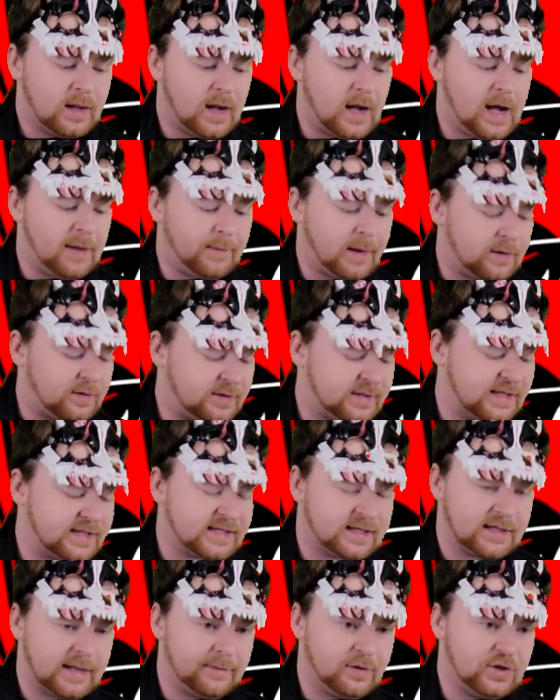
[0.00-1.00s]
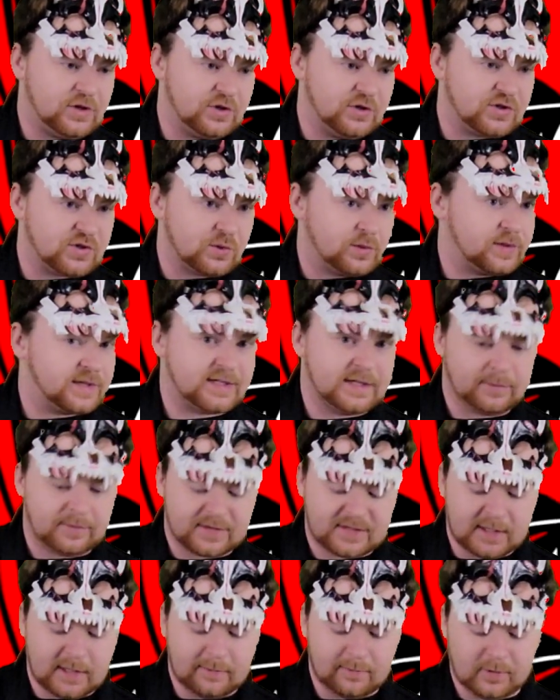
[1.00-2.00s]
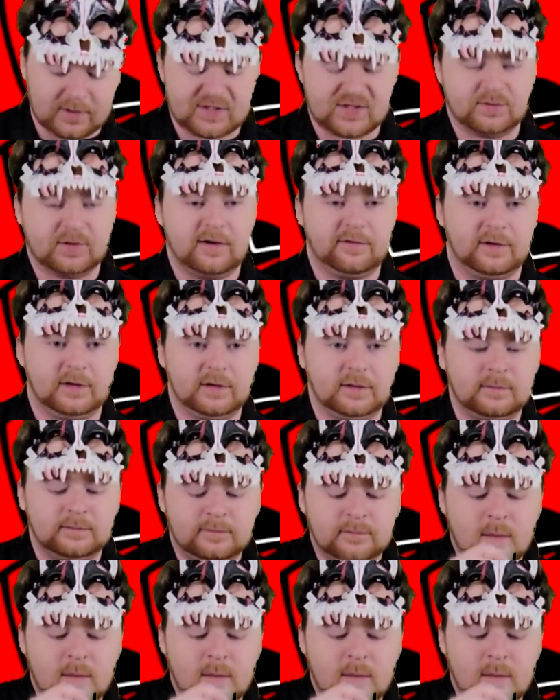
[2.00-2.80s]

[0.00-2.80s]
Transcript: Um, I don't taste the lemon juice or the simple syrup whatsoever.